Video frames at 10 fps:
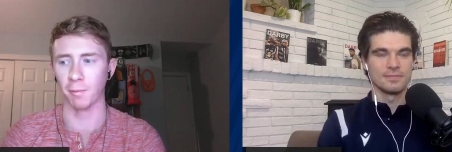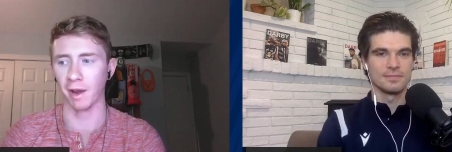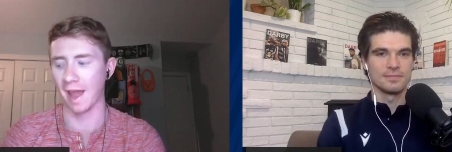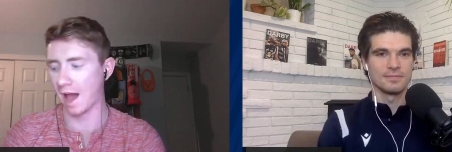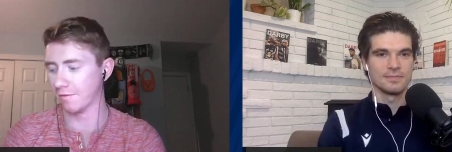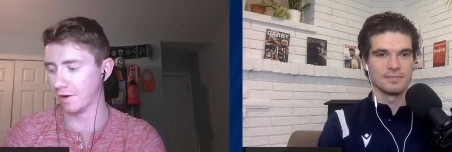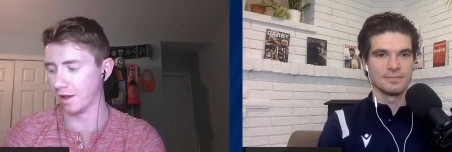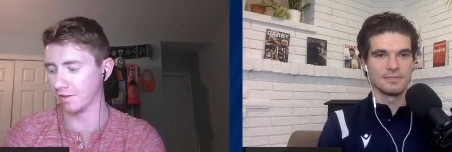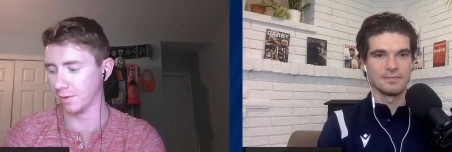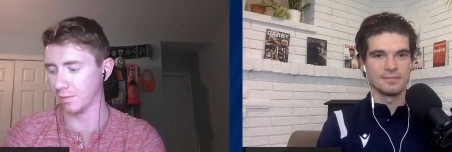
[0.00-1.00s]
Speaker 1: when they have, it
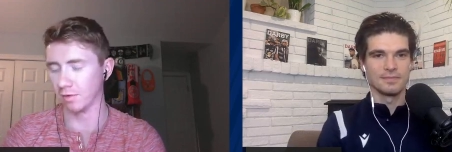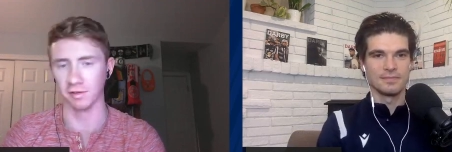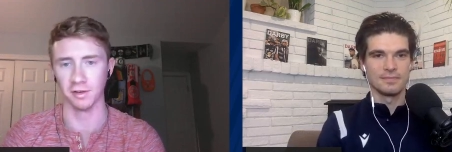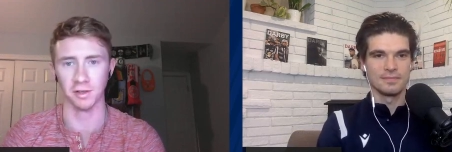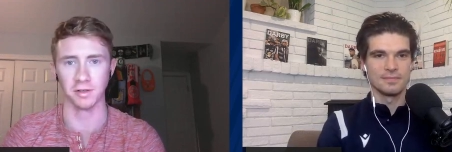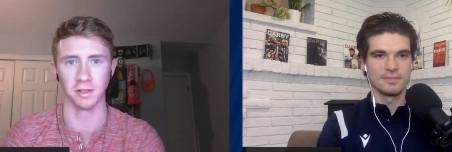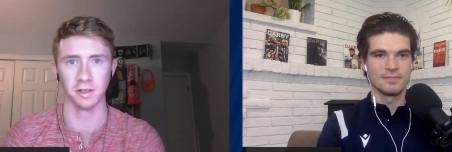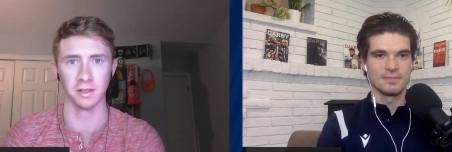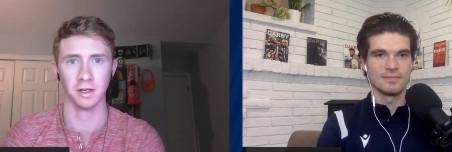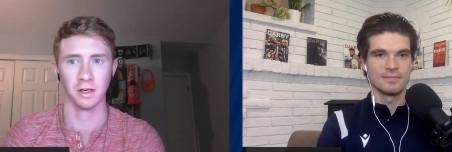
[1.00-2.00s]
has been mostly due
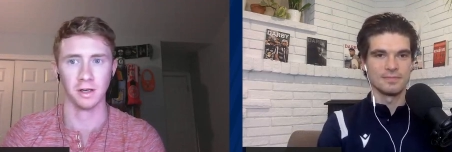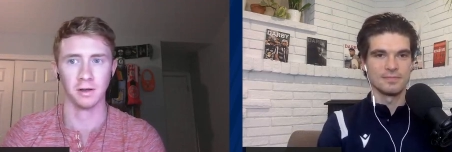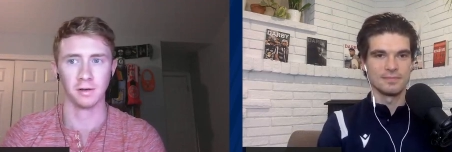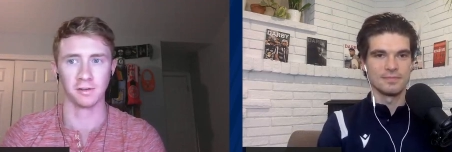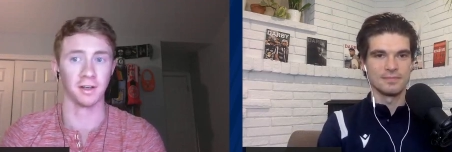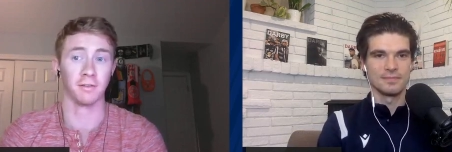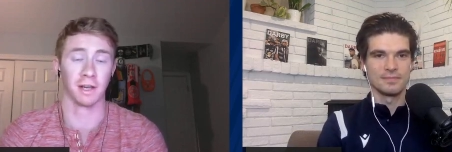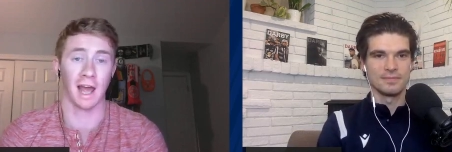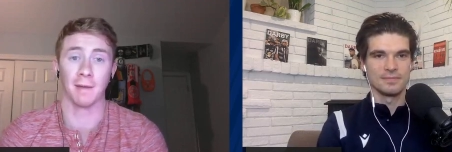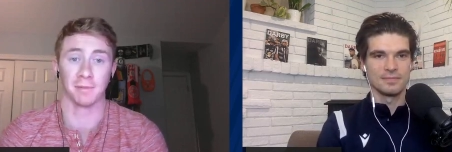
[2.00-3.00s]
to
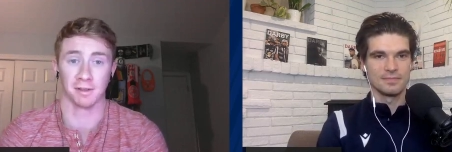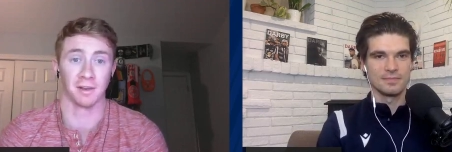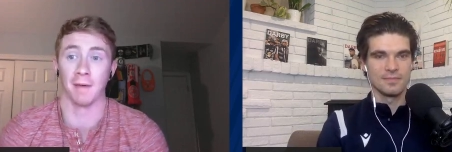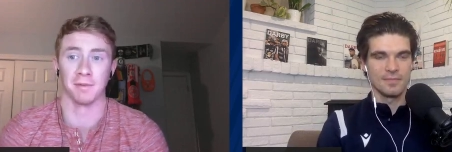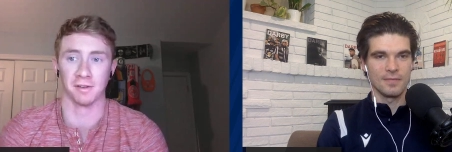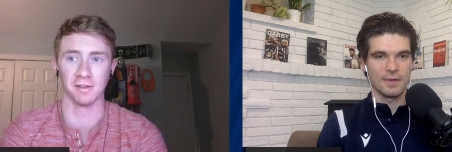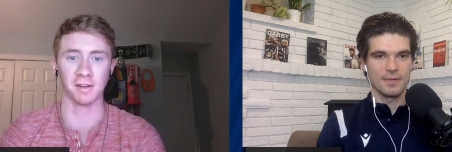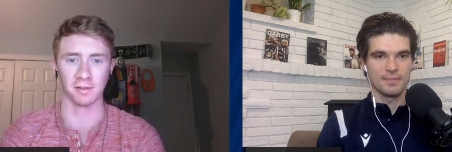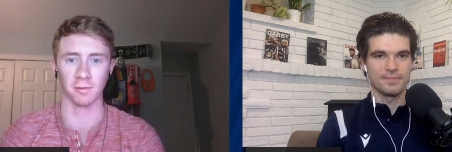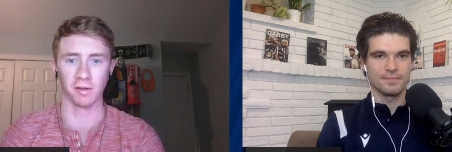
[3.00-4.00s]
significant abs absences,
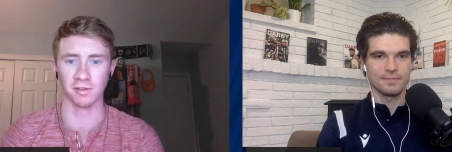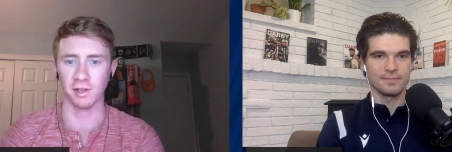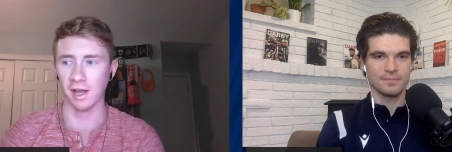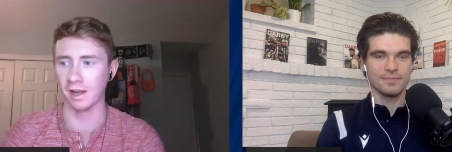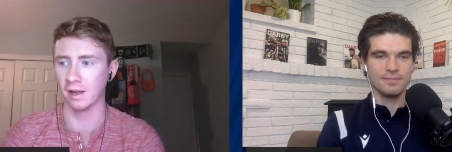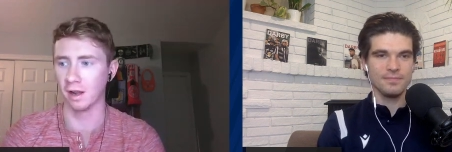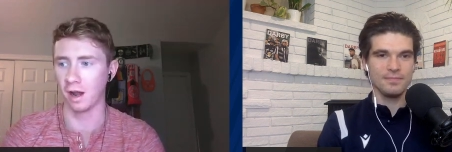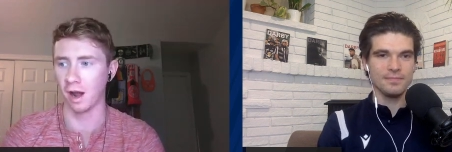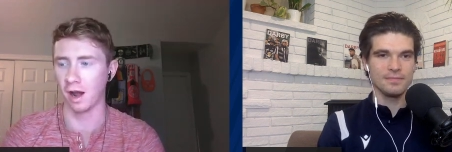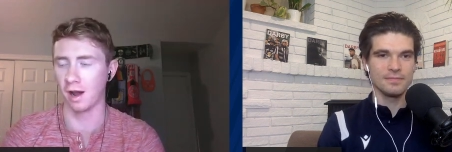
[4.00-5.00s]
as it was today.
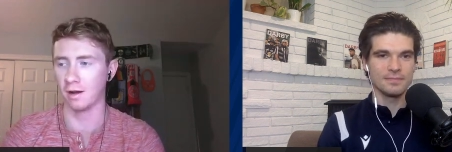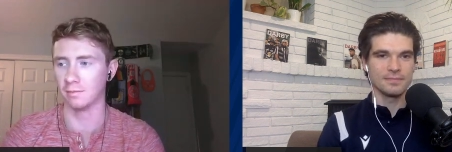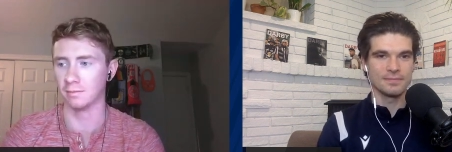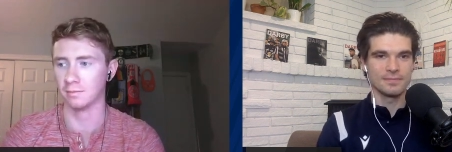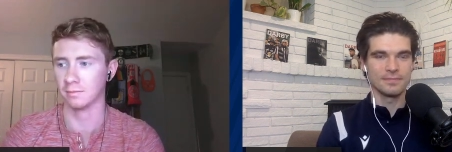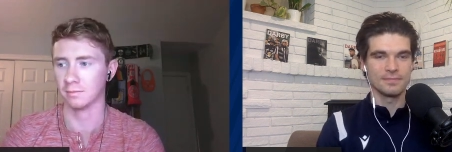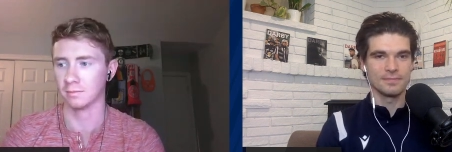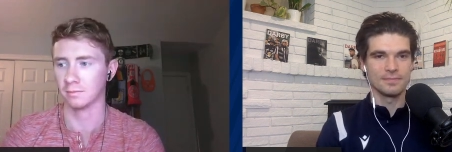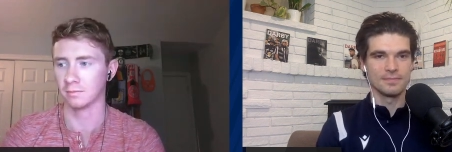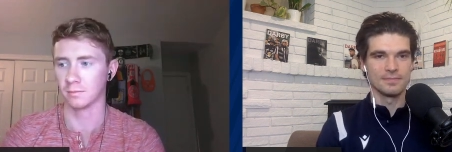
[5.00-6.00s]
Um,
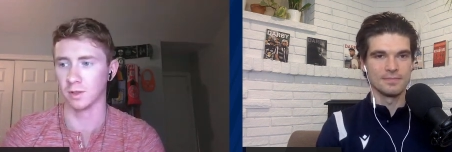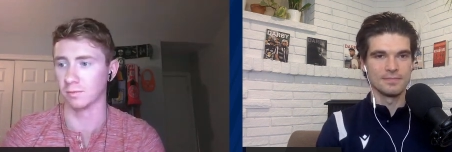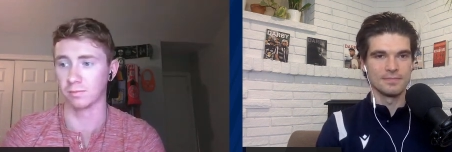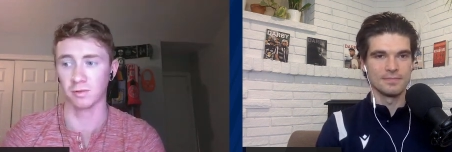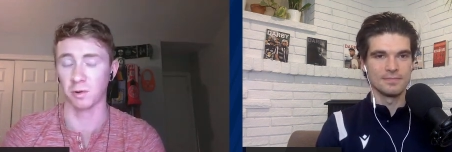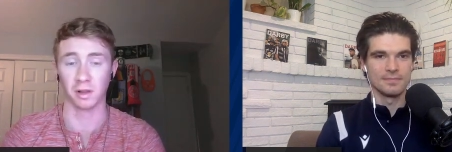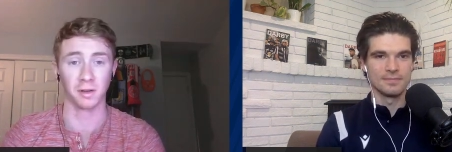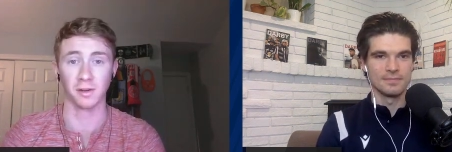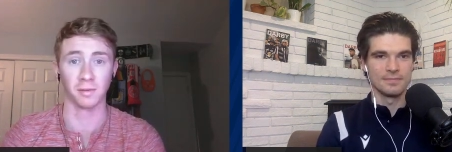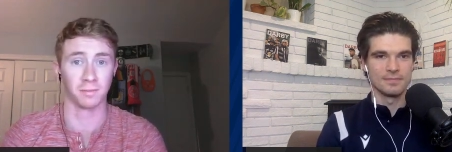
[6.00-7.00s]
you know,
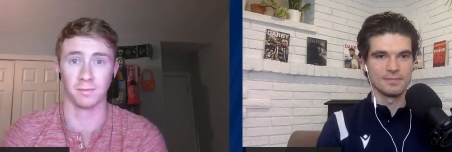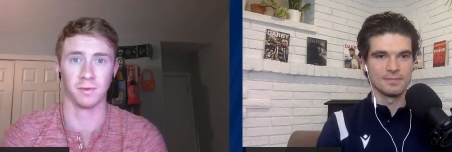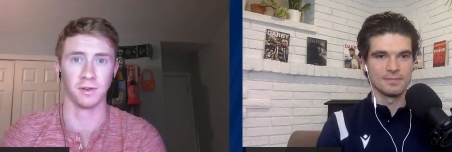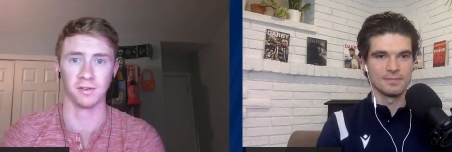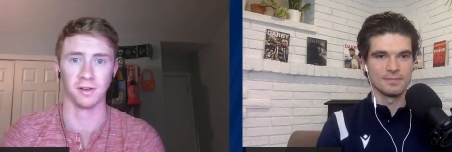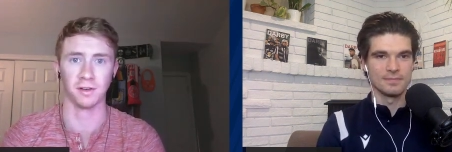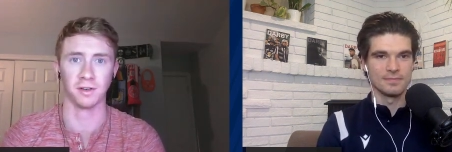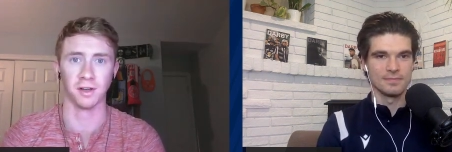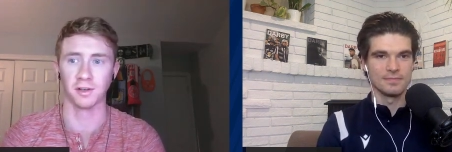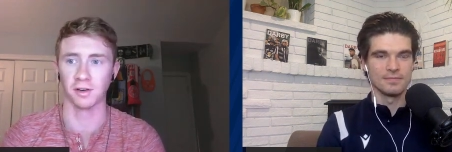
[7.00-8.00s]
quickly just to,
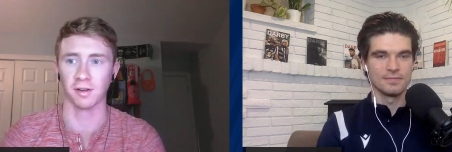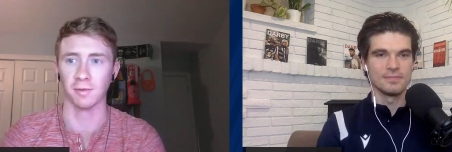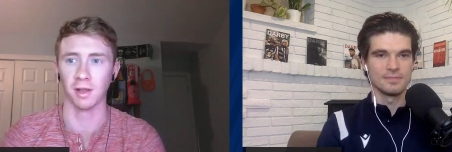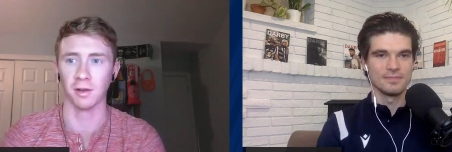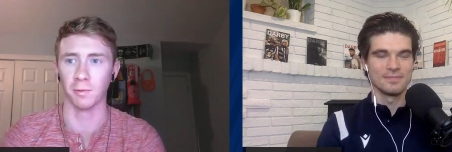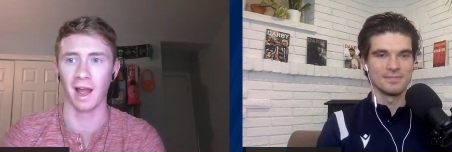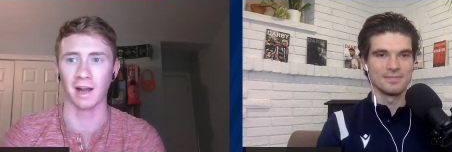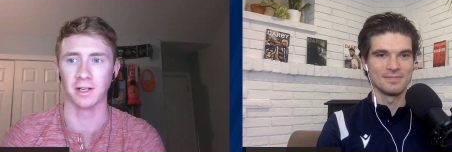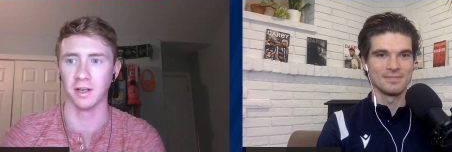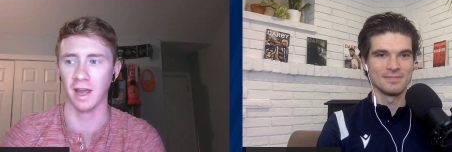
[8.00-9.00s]
to touch on some of the other
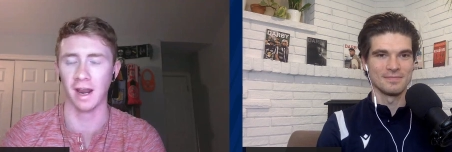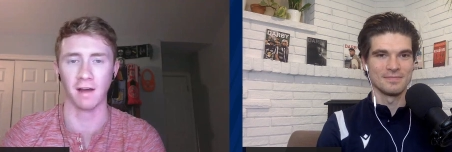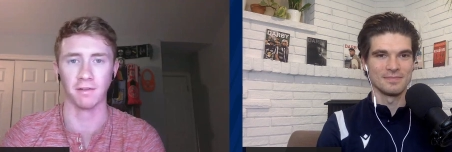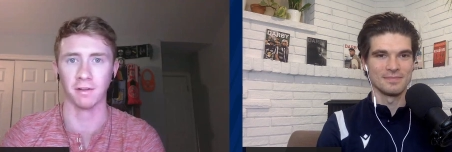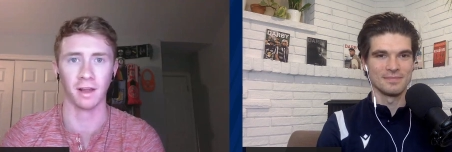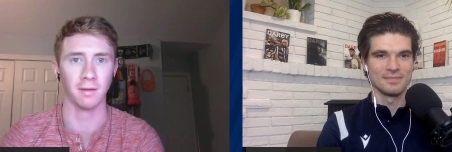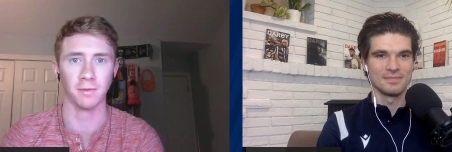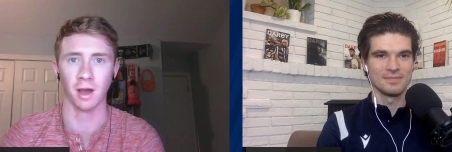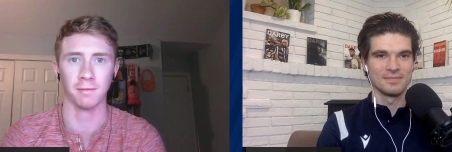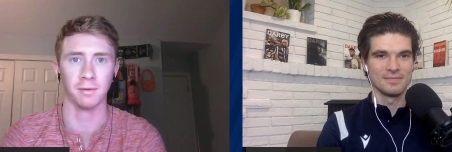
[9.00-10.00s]
reaction they had after the game,
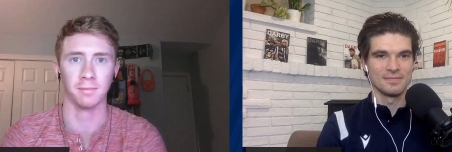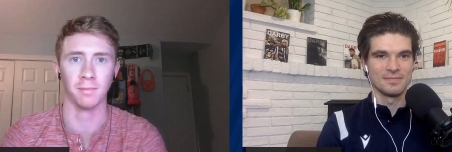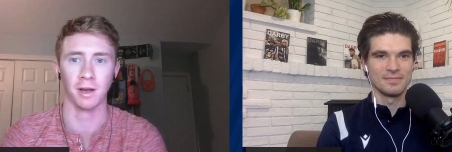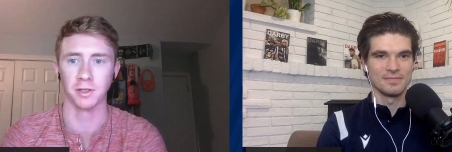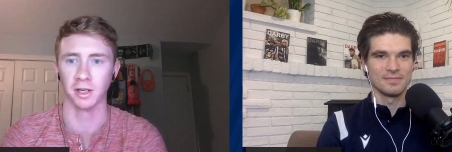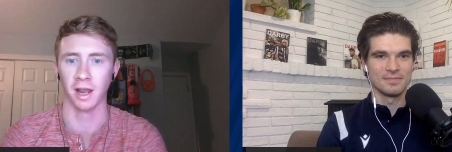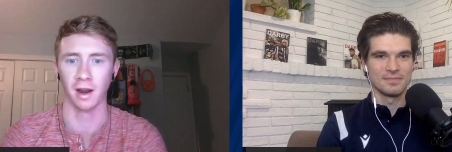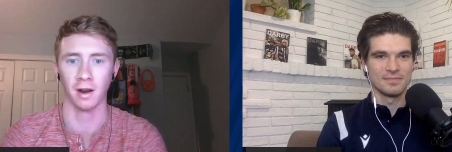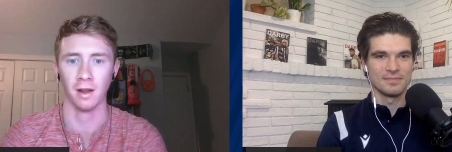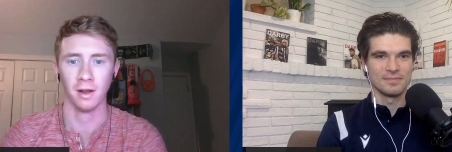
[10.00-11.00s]
Tommy Meilleur-Giguère